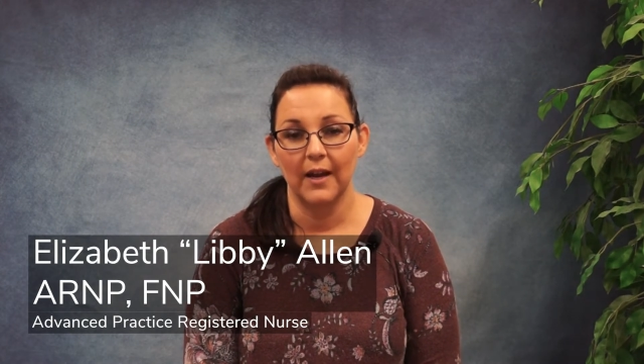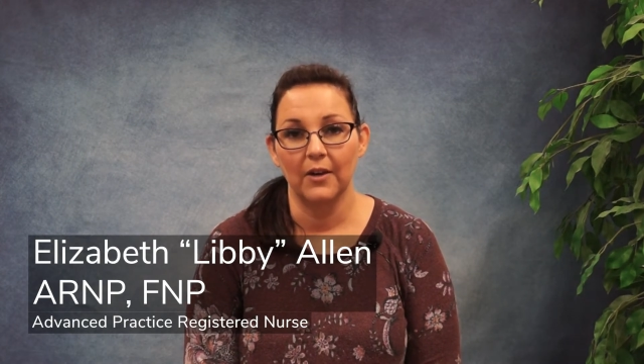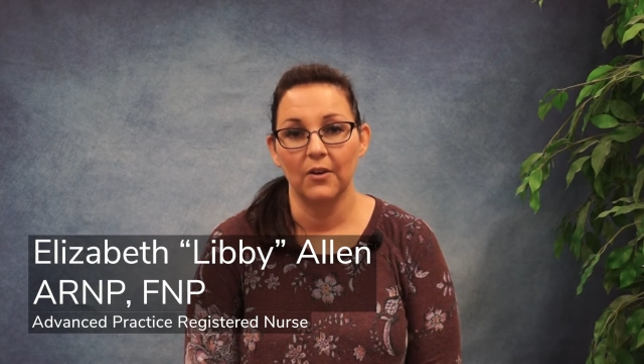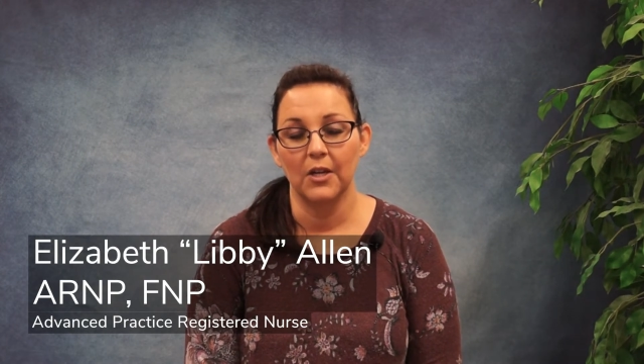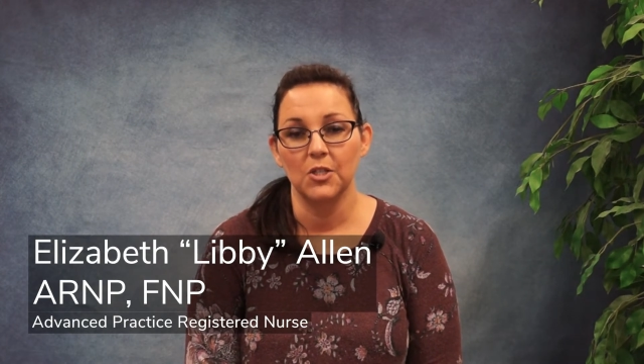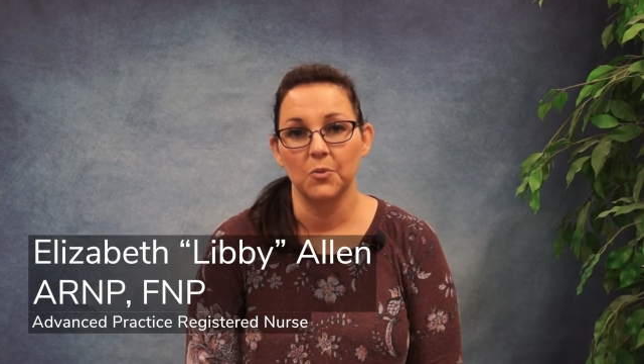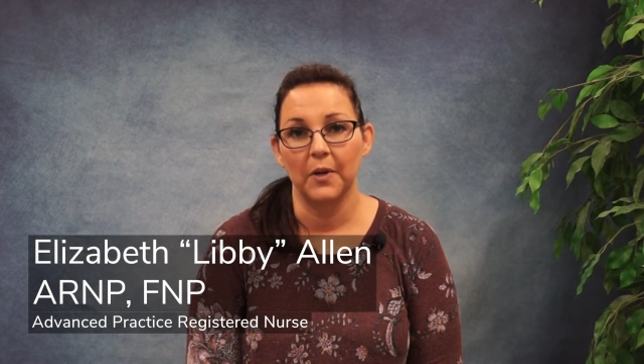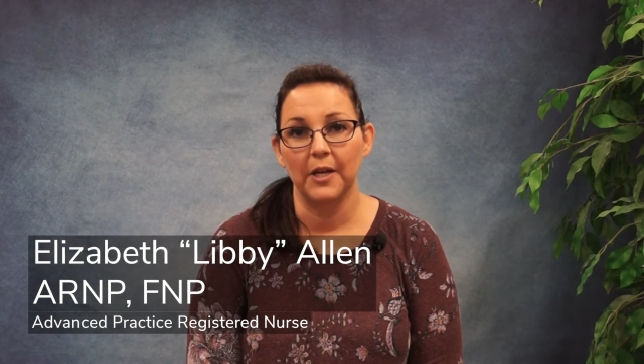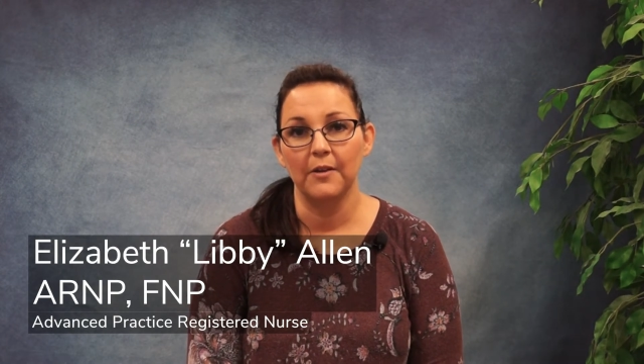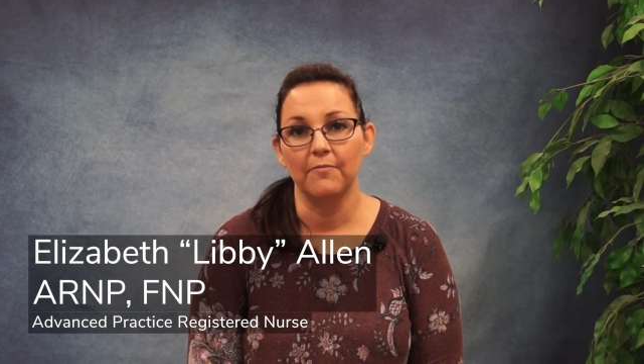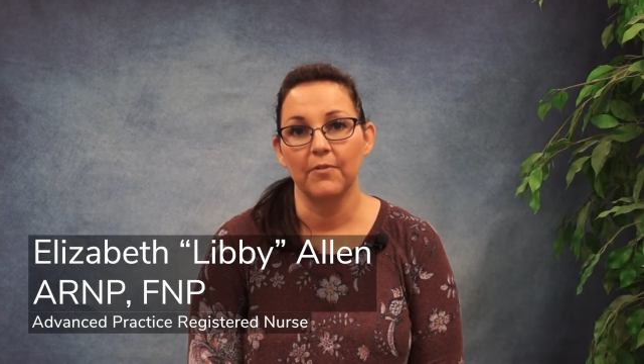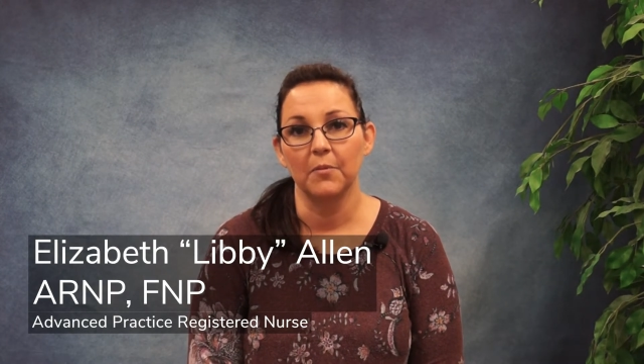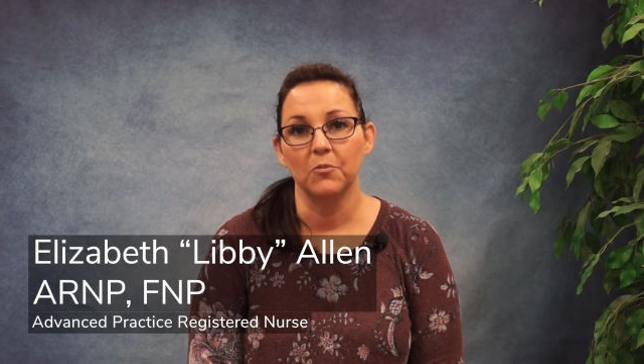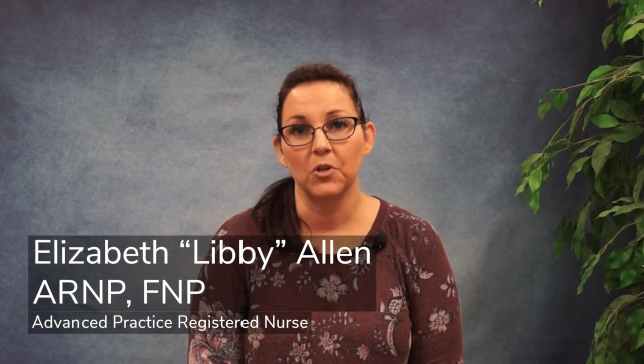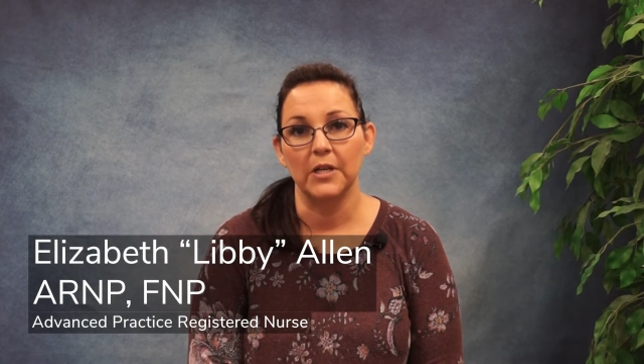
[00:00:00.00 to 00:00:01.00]
I graduated
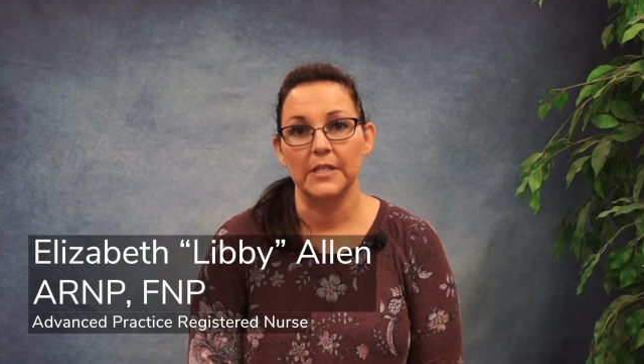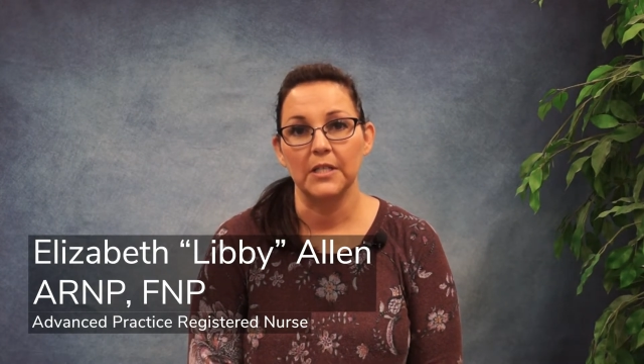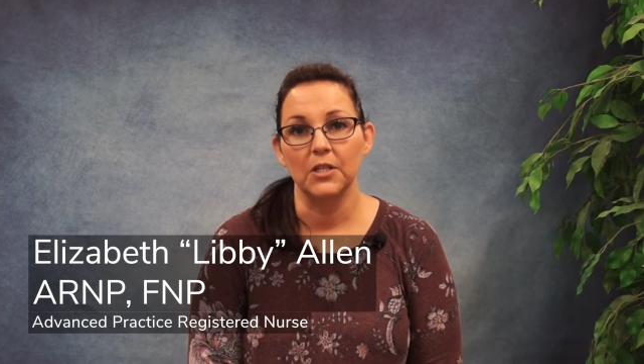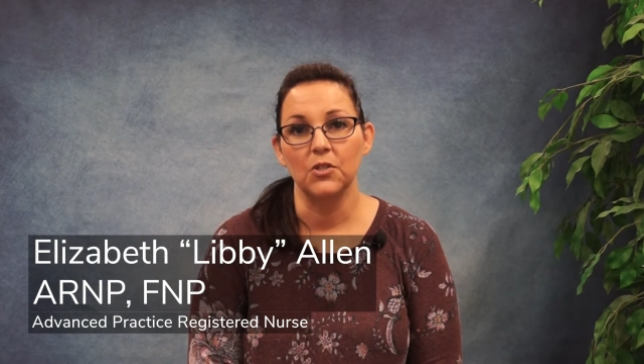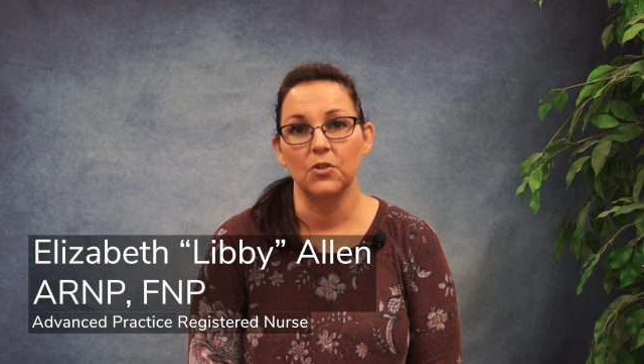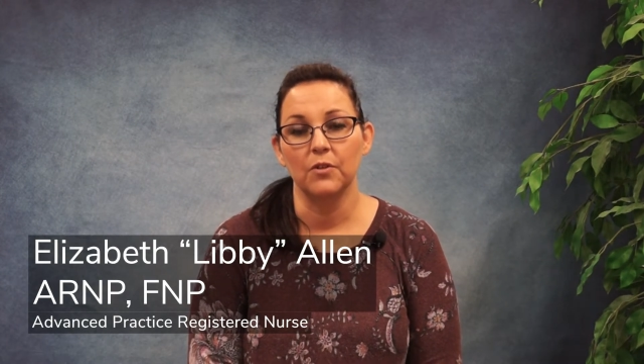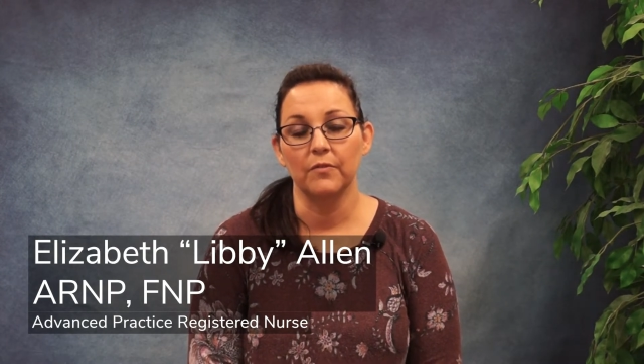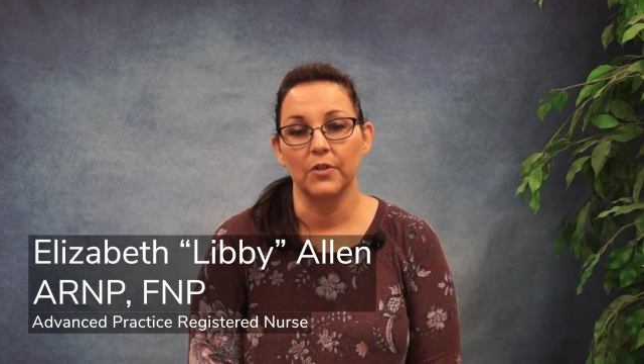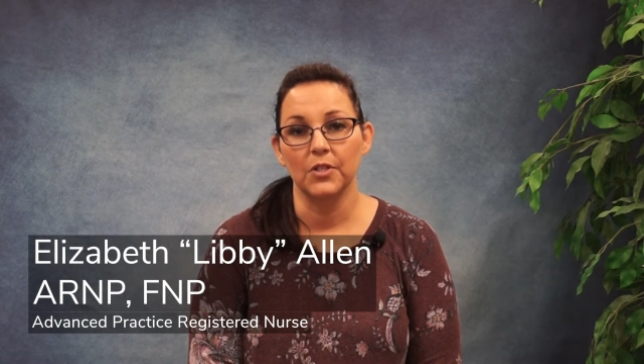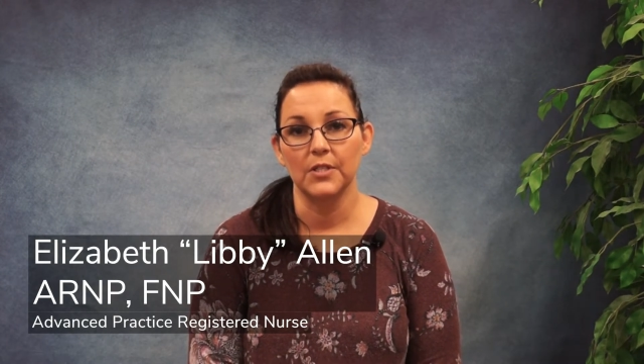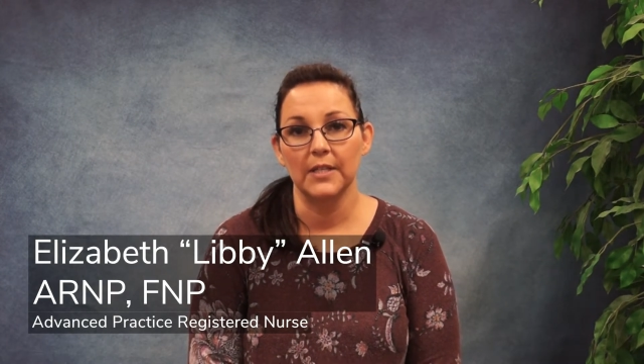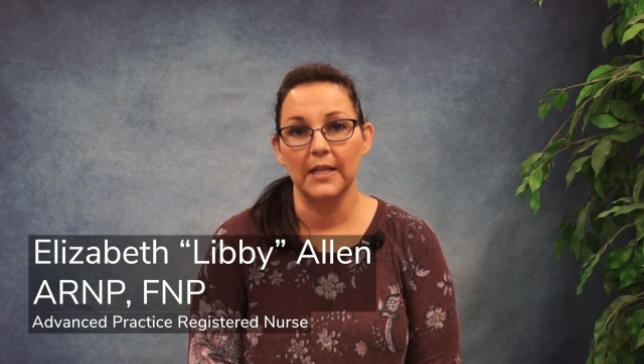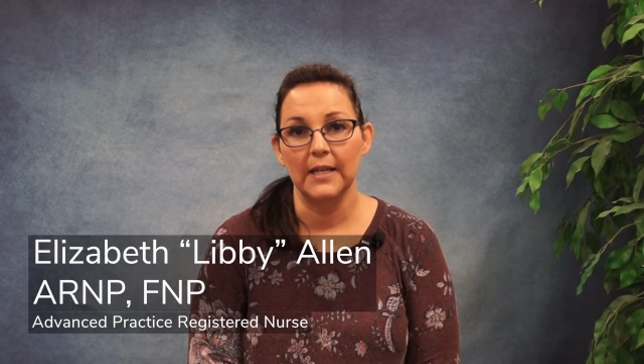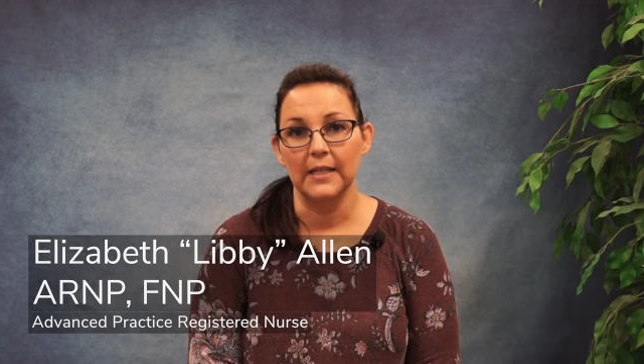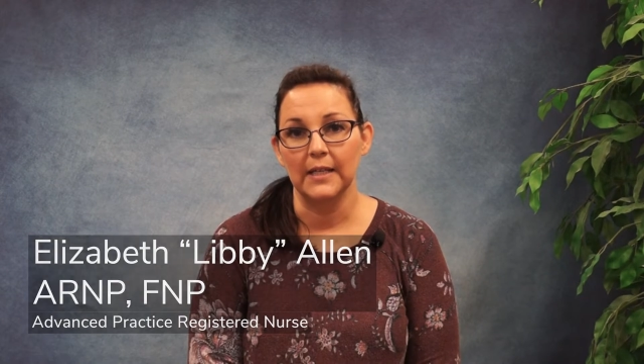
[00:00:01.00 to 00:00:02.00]
from Graceland
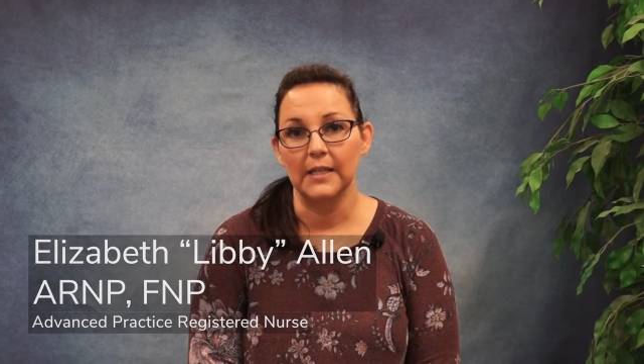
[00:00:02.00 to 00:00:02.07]
University